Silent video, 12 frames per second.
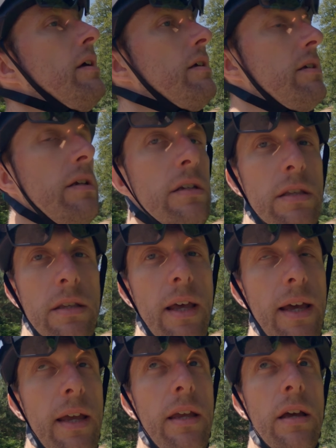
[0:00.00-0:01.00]
since the
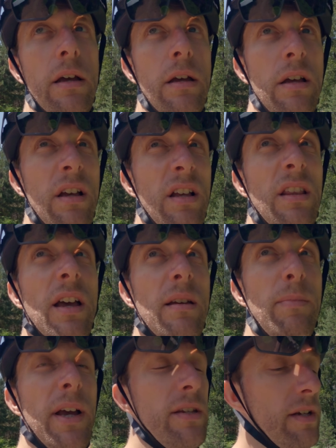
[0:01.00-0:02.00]
day they
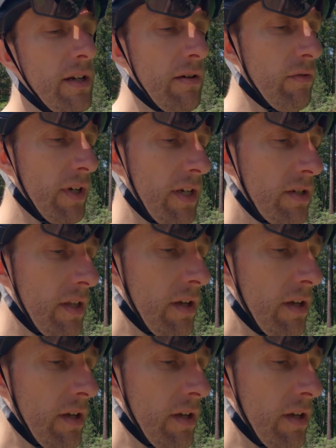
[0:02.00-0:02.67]
basically released